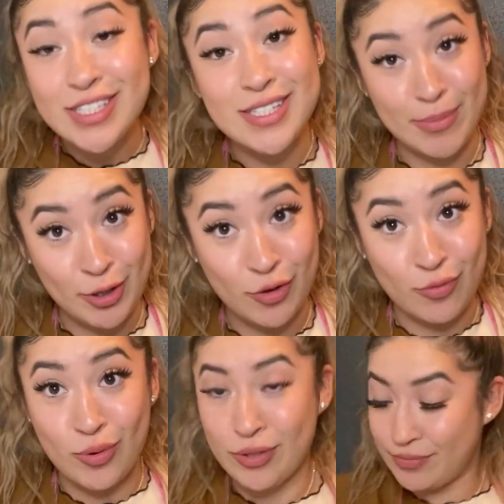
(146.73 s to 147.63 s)
I'm here
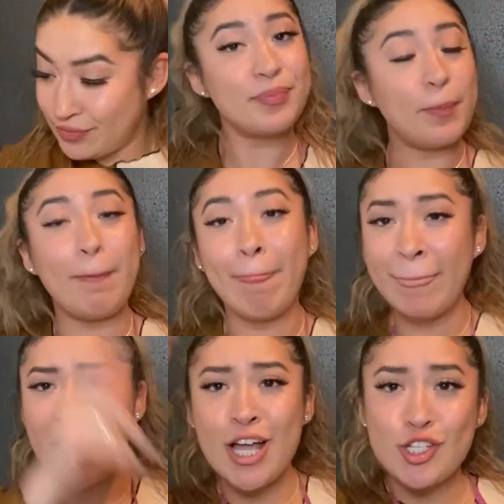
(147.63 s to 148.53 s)
for.
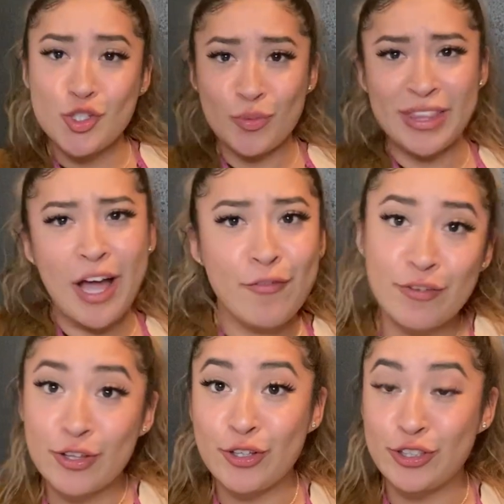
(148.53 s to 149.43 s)
So without
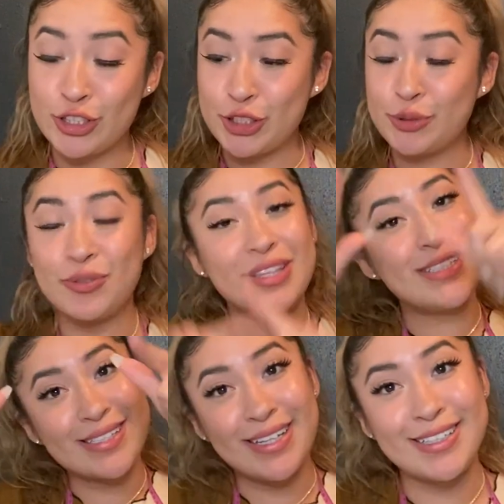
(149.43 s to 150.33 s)
further ado,
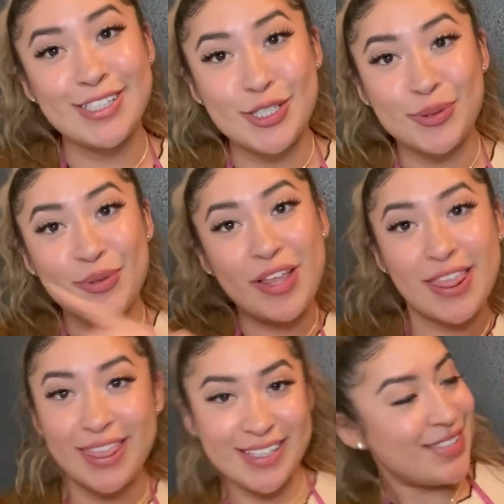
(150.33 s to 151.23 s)
let's get into this